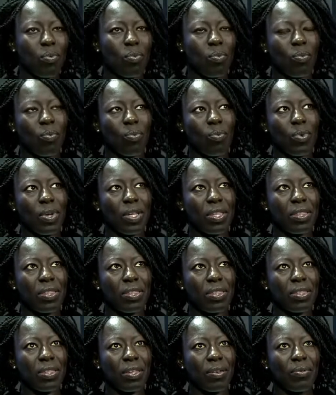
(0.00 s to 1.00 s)
know
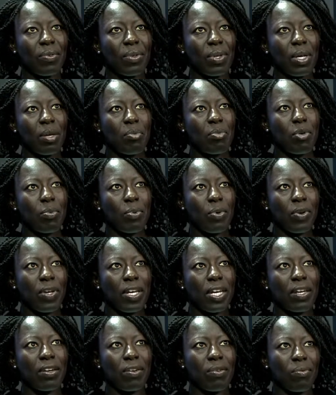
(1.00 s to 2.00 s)
with people who
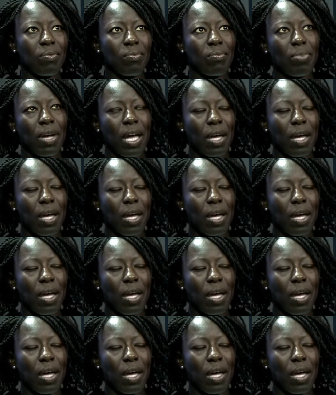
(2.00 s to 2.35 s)
are here,